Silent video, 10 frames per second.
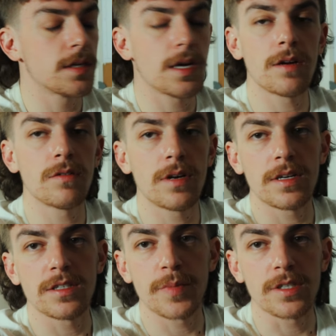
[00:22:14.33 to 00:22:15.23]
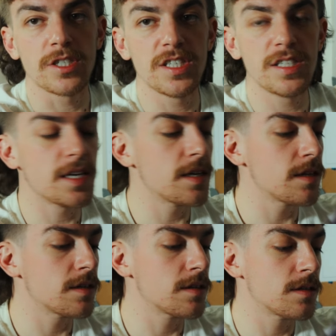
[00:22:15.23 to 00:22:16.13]
I don't know how to spell
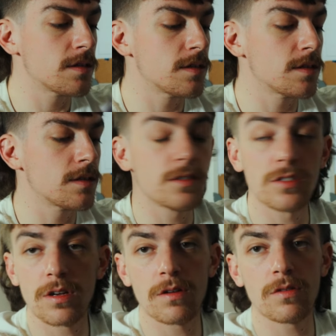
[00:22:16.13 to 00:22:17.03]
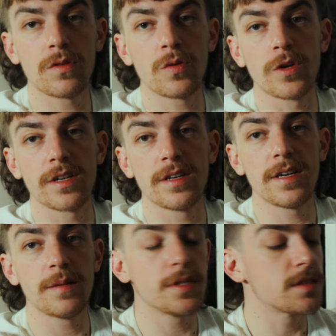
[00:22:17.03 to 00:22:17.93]
Jita, so we're gonna
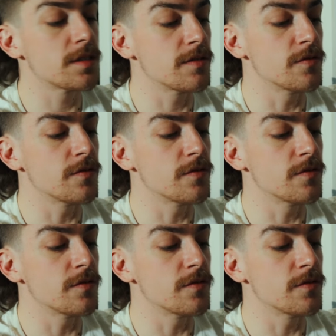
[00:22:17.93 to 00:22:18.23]
name this